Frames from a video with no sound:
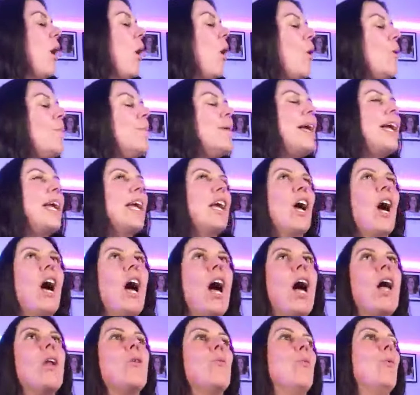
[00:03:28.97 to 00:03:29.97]
oh my
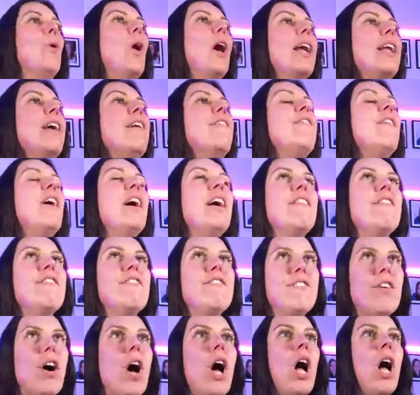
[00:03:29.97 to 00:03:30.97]
God, what if I
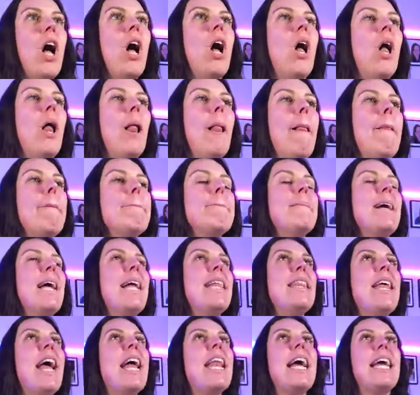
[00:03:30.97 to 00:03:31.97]
fall
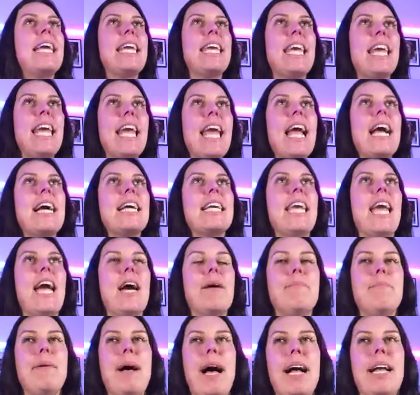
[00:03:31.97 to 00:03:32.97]
and then I can't
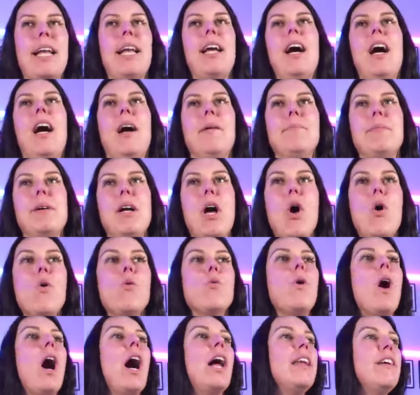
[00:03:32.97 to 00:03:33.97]
get back up?
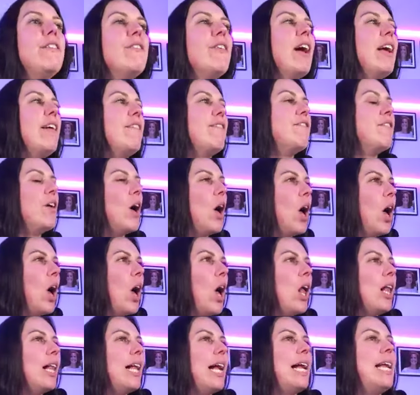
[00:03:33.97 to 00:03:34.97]
what if I
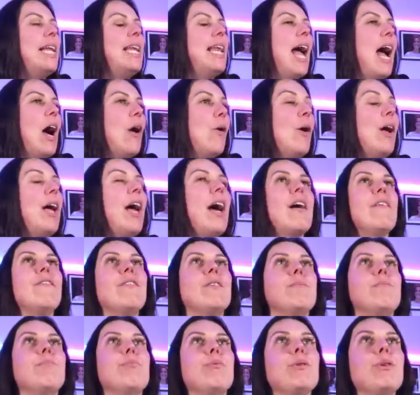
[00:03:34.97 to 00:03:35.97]
fall and now I have
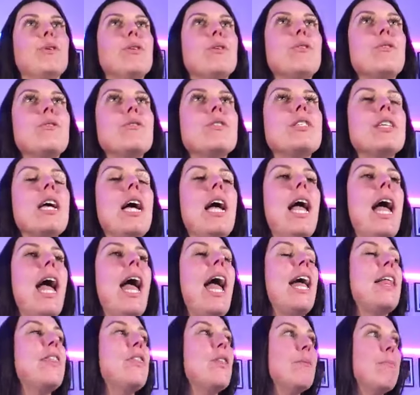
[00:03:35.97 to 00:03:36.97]
a bruise
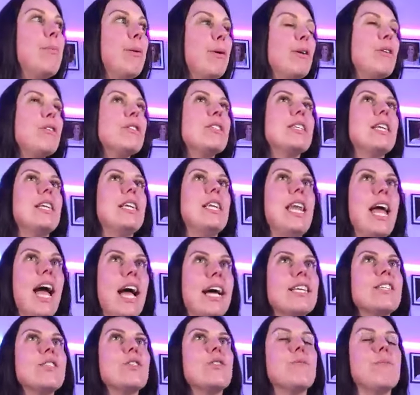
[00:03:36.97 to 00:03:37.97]
and the person
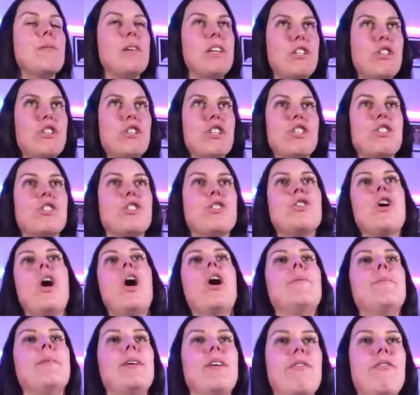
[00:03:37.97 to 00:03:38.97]
next to me just
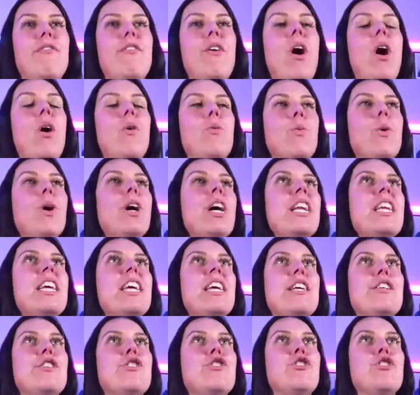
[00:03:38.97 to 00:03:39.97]
saw me fall?
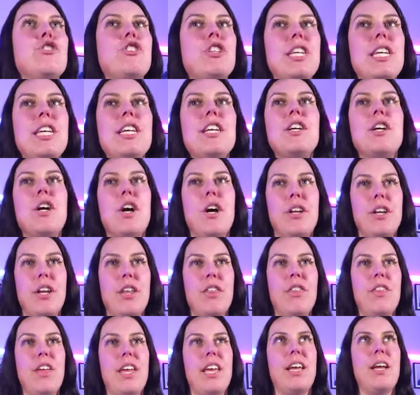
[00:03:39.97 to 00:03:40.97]
What is she
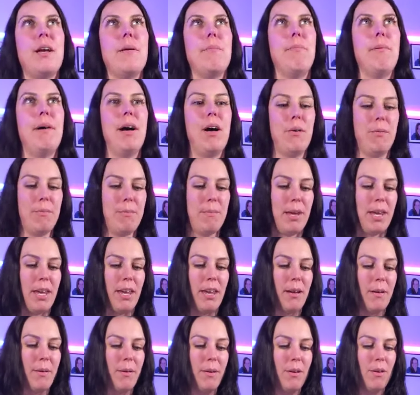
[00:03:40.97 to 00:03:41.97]
gonna think about
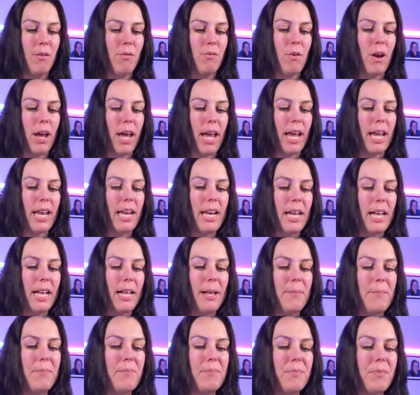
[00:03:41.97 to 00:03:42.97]
me? Right?
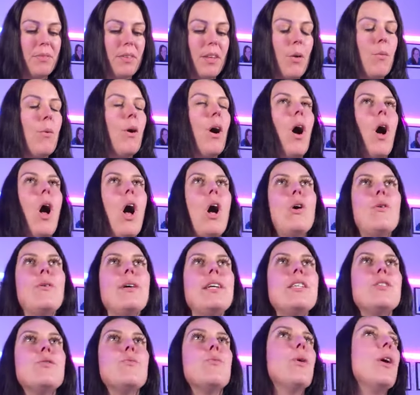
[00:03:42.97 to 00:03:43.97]
We're
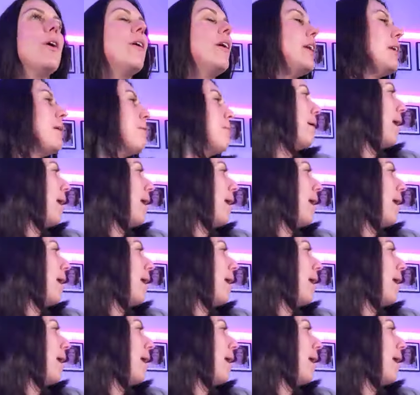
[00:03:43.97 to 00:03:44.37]
always worried